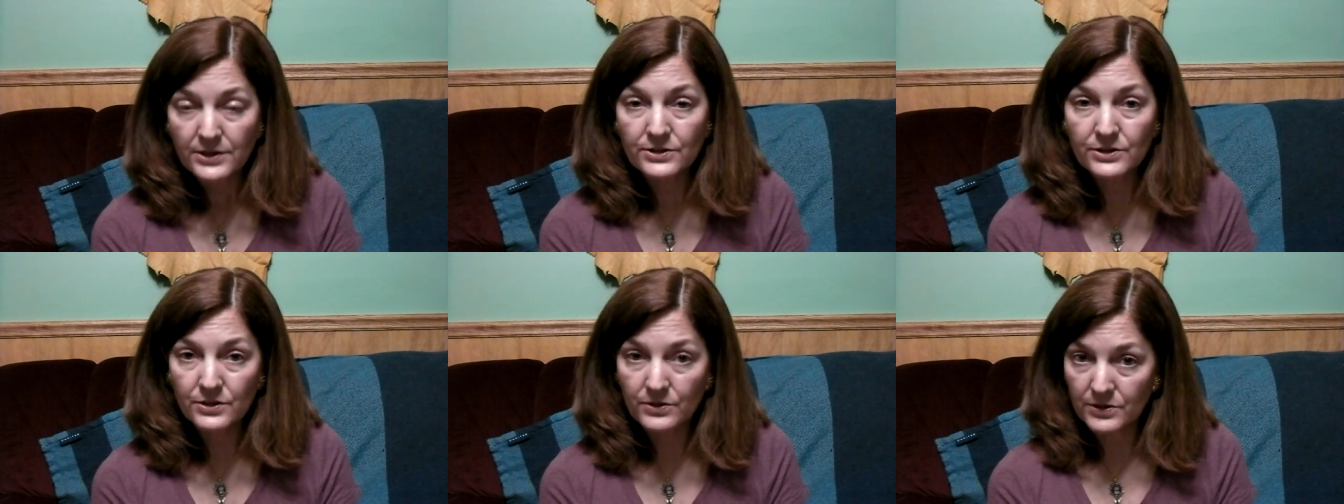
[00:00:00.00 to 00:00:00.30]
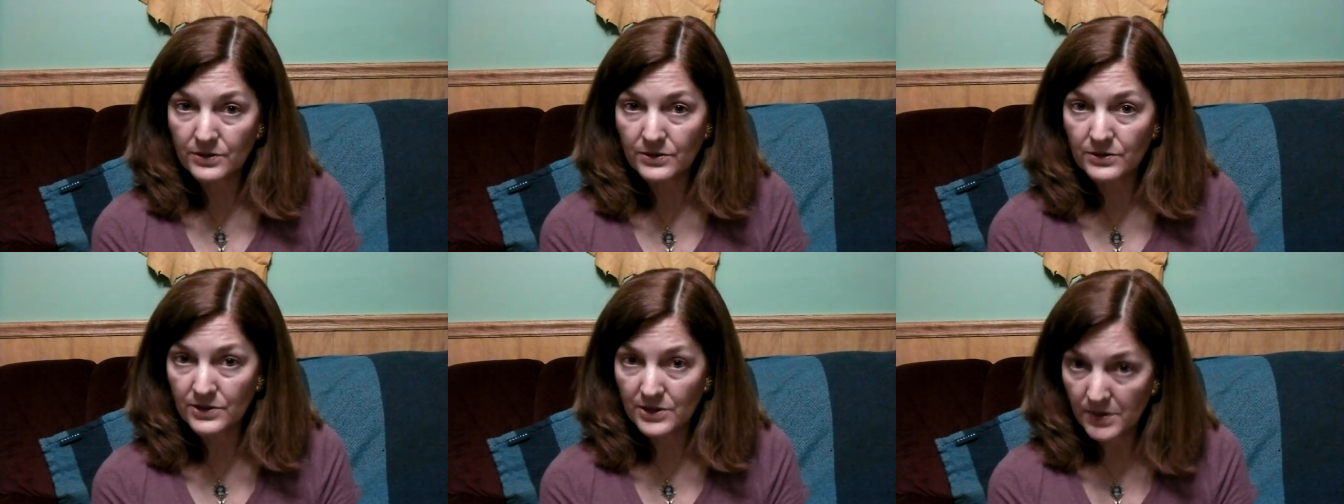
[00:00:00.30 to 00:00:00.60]
So
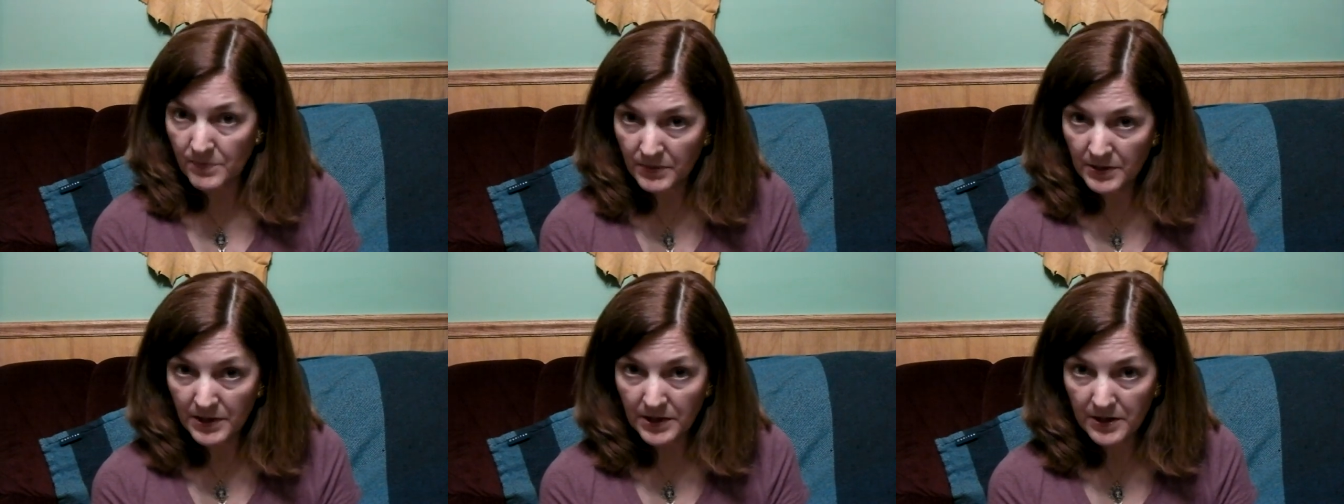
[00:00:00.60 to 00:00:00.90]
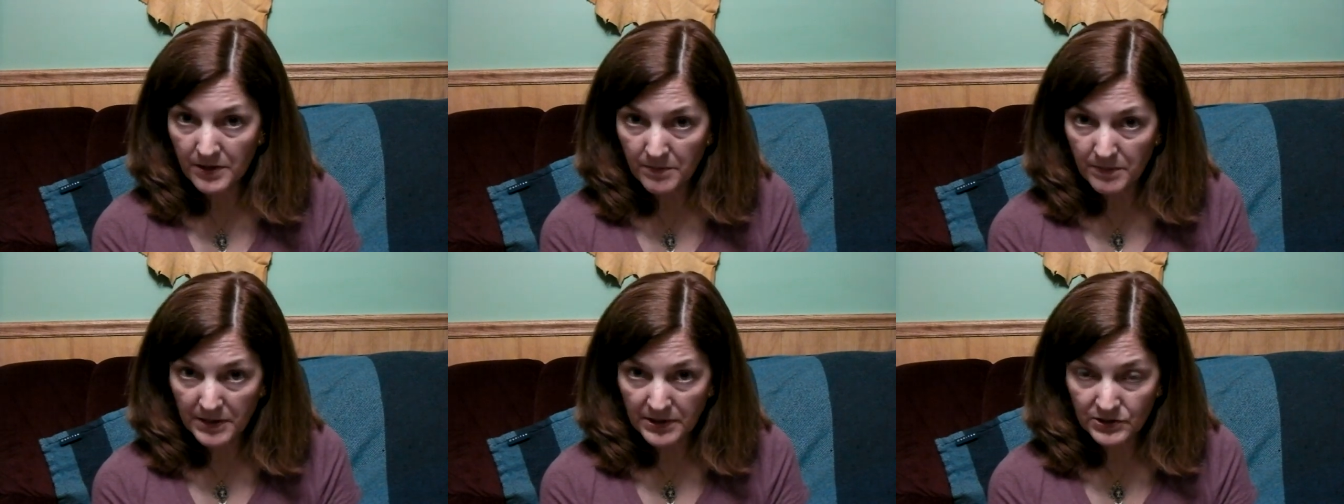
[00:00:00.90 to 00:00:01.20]
there's some
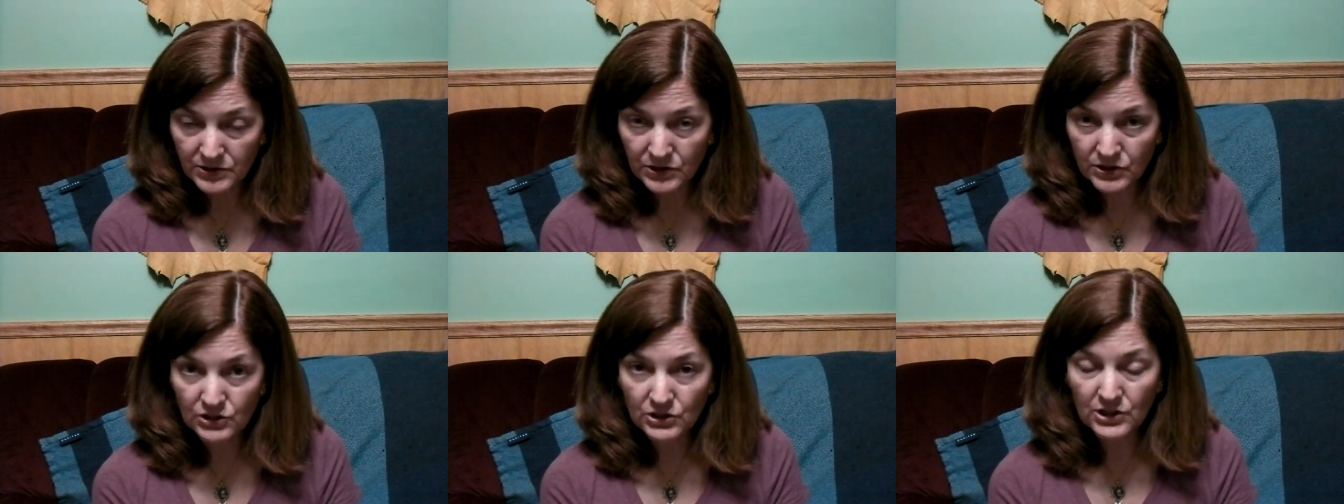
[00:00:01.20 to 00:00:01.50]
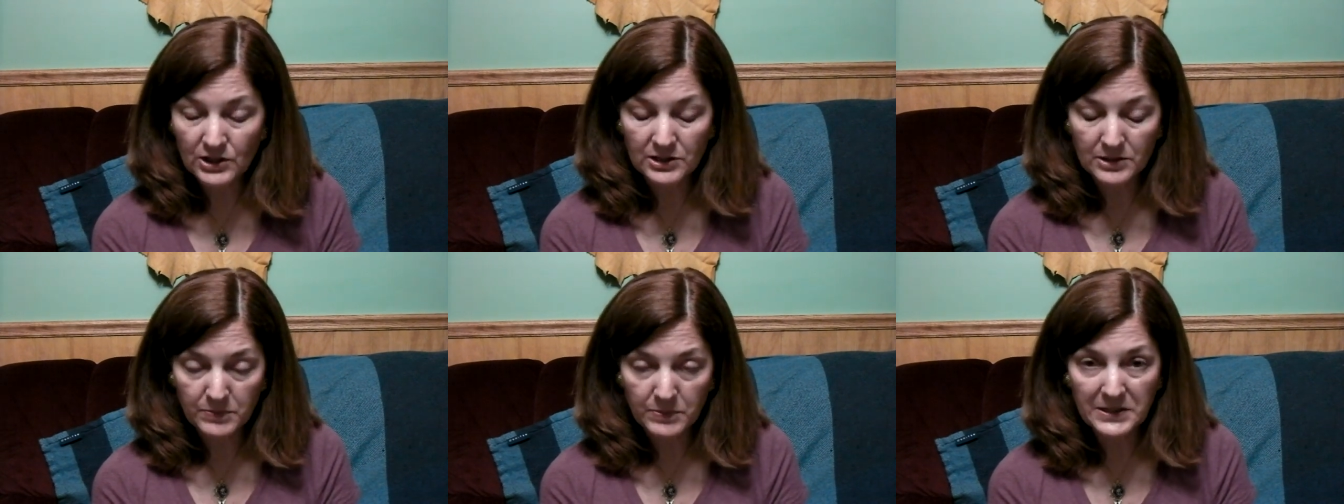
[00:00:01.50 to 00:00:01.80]
kind of message
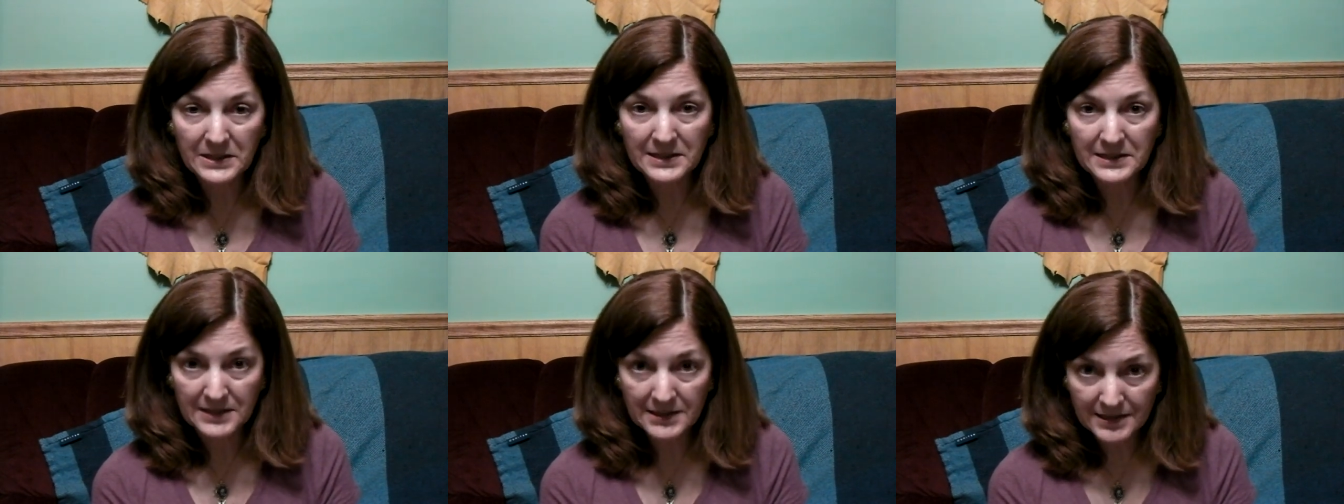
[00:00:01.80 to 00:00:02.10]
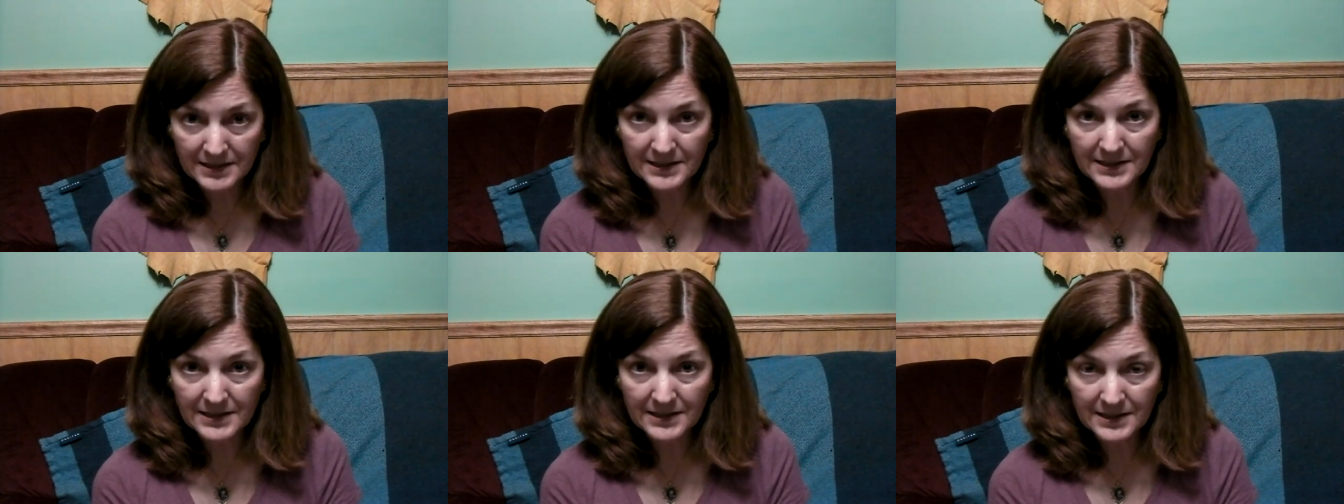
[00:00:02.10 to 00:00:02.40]
that's being
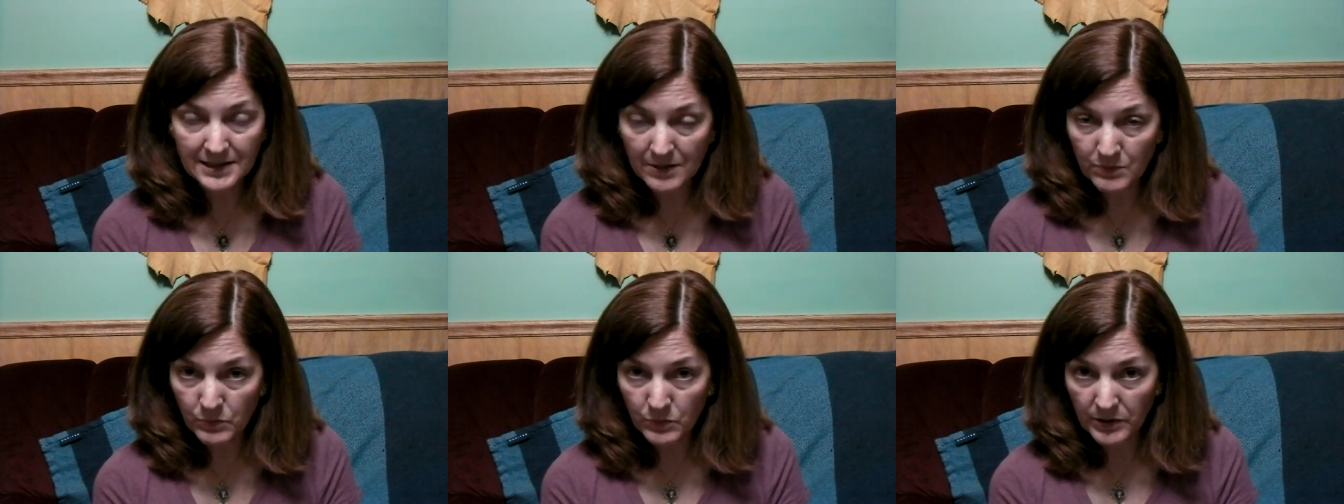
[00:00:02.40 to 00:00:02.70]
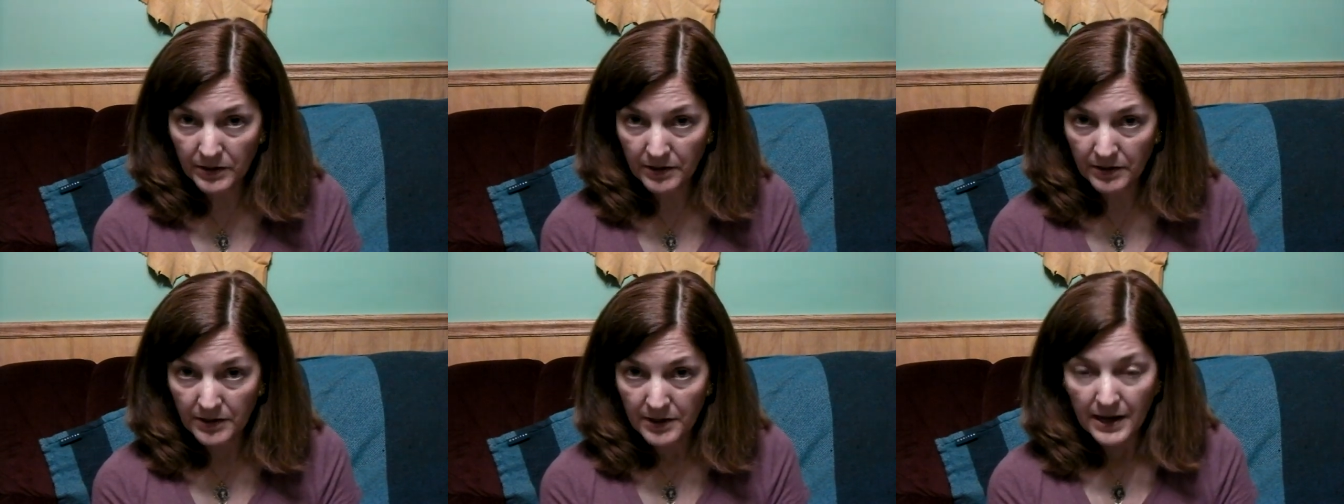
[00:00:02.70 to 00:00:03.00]
sent
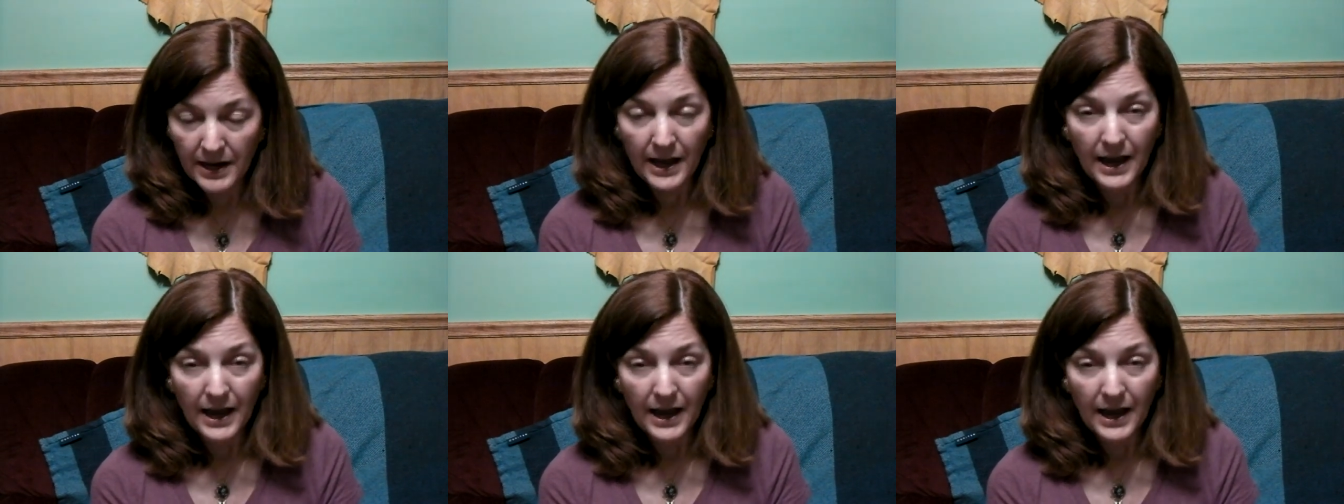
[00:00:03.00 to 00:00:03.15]
somewhere.